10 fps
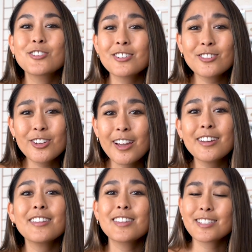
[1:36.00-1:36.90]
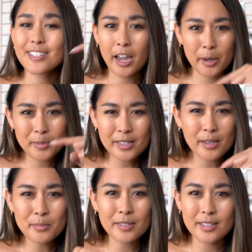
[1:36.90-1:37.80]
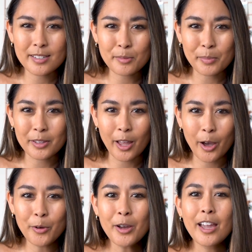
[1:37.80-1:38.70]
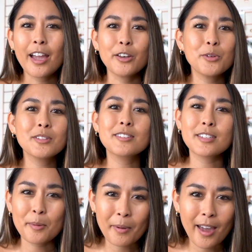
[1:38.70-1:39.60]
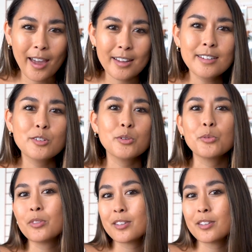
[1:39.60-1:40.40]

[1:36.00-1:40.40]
Just check the timestamps listed below and you can skip ahead to